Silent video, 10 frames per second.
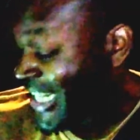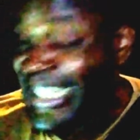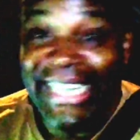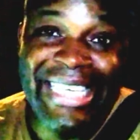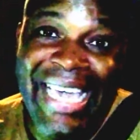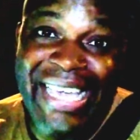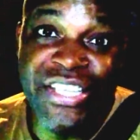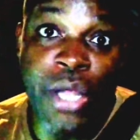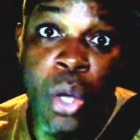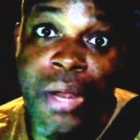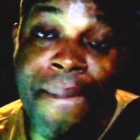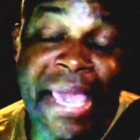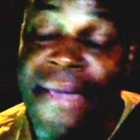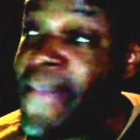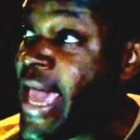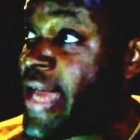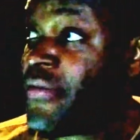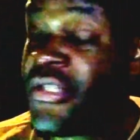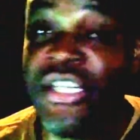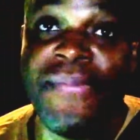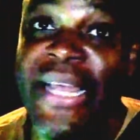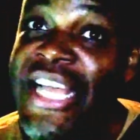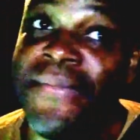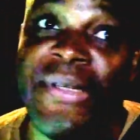The king is only me, man. This man has